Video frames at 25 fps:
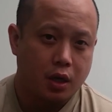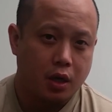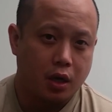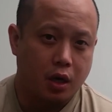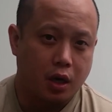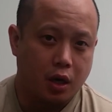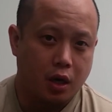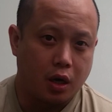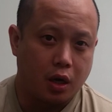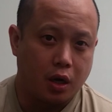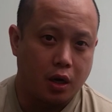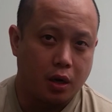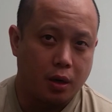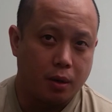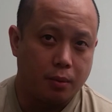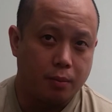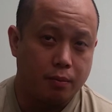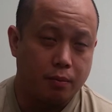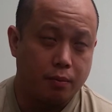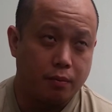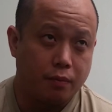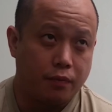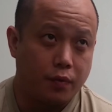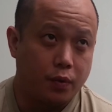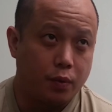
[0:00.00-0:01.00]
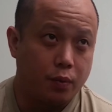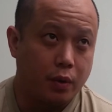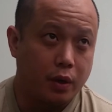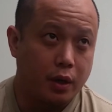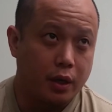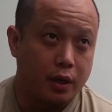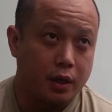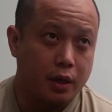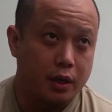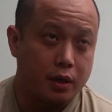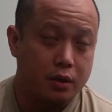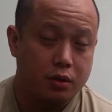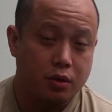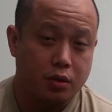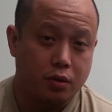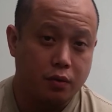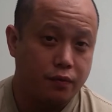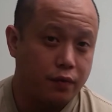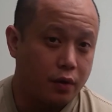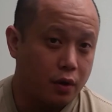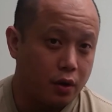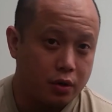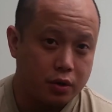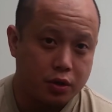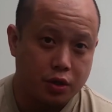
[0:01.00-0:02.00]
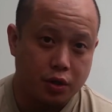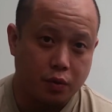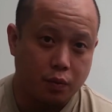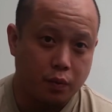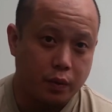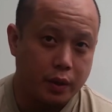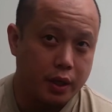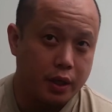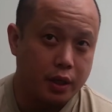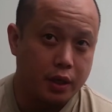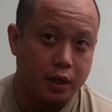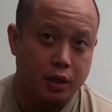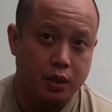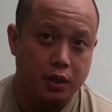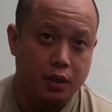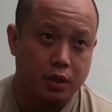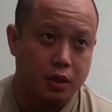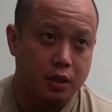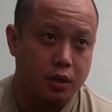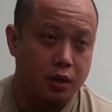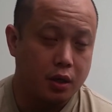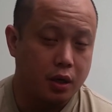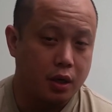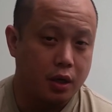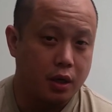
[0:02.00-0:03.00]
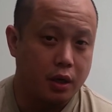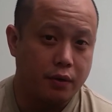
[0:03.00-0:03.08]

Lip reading: If you want to get too far into the weeds,